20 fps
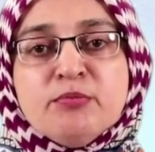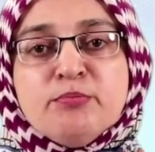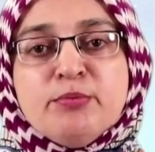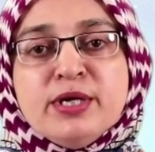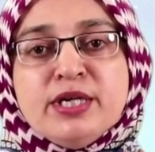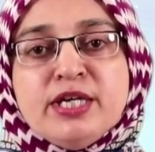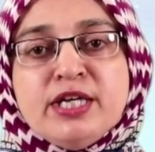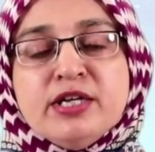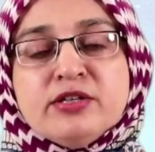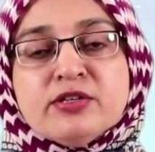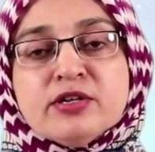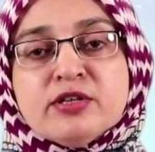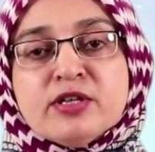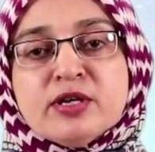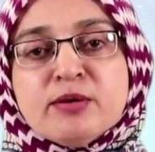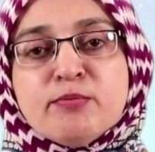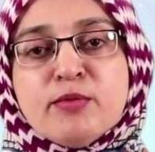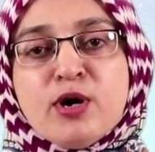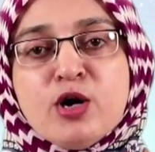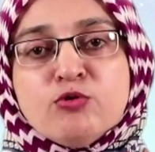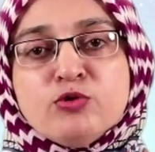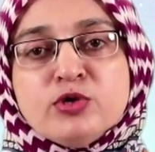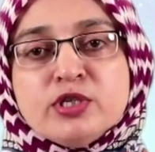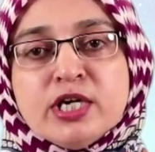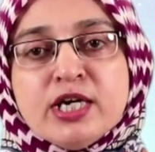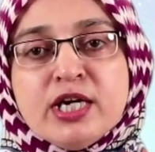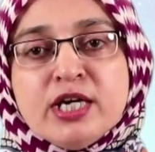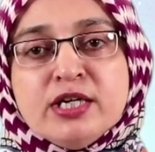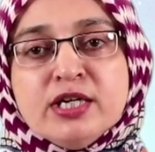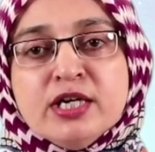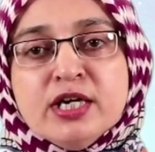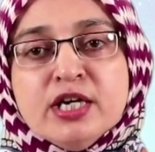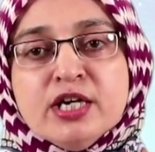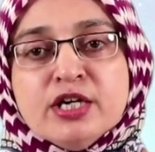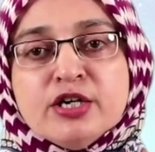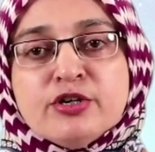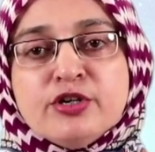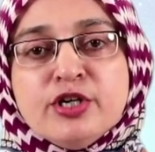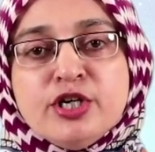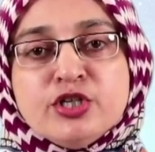beneath the mountain
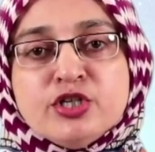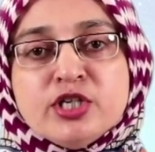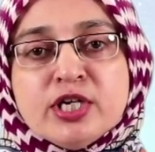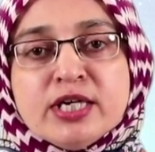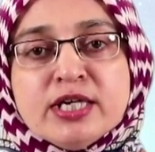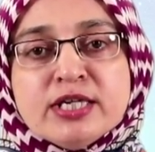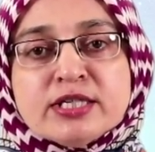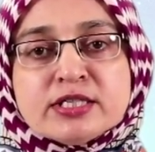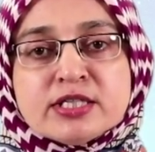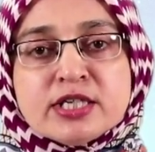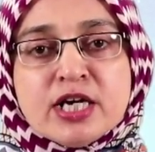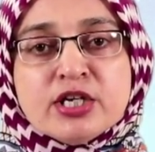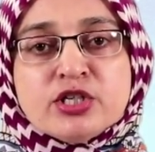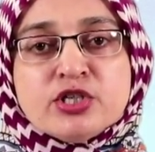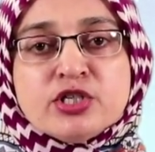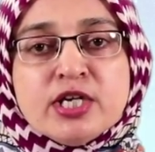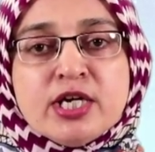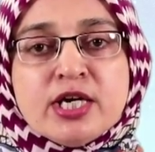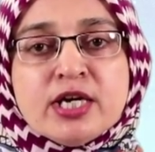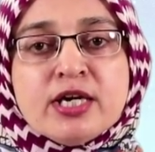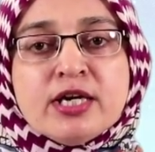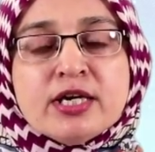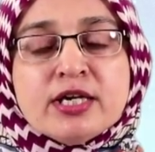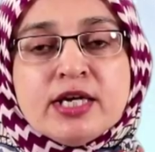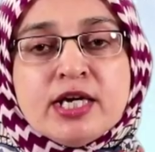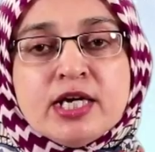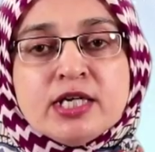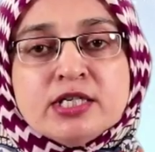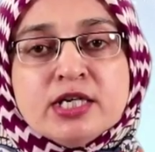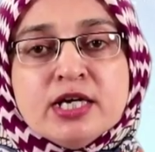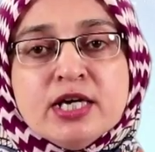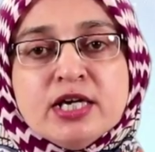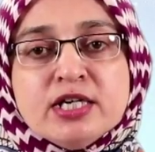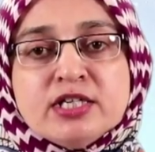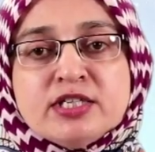reaching such a great